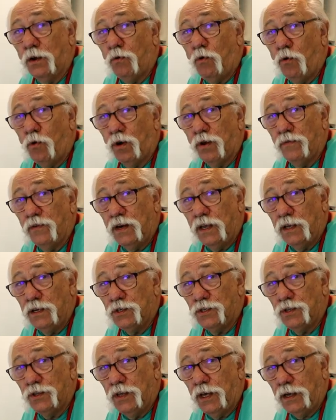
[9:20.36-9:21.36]
1/4
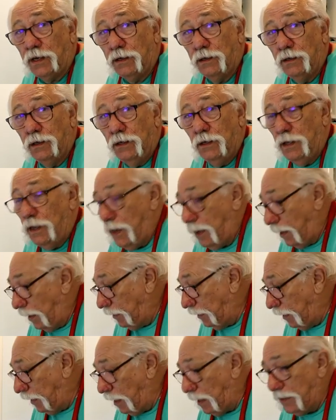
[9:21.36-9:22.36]
inch thick.
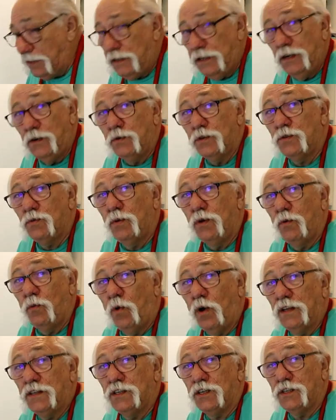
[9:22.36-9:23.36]
And the idea is we
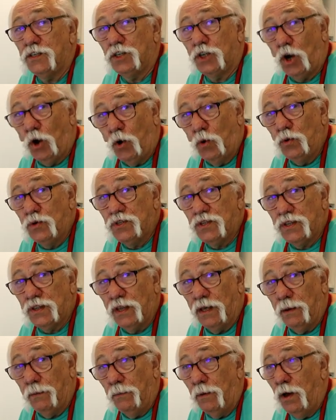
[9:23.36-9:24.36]
want to toast
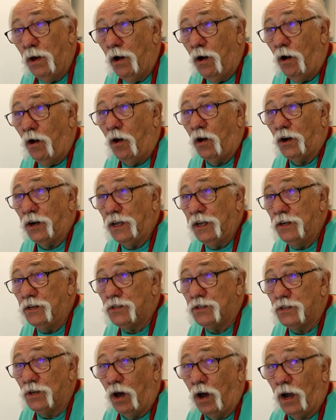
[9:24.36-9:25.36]
them on each
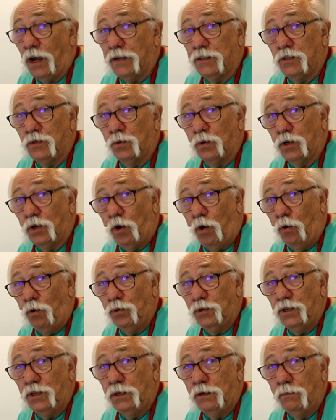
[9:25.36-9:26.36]
side to a
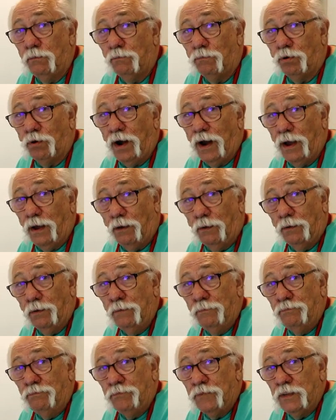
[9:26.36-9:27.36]
golden brown,
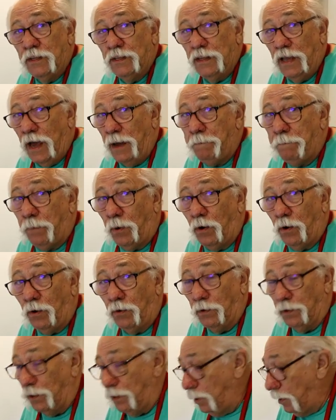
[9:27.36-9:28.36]
not
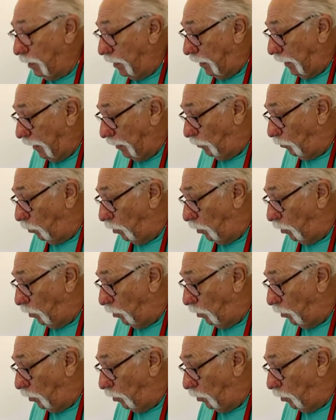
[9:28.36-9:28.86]
burn. And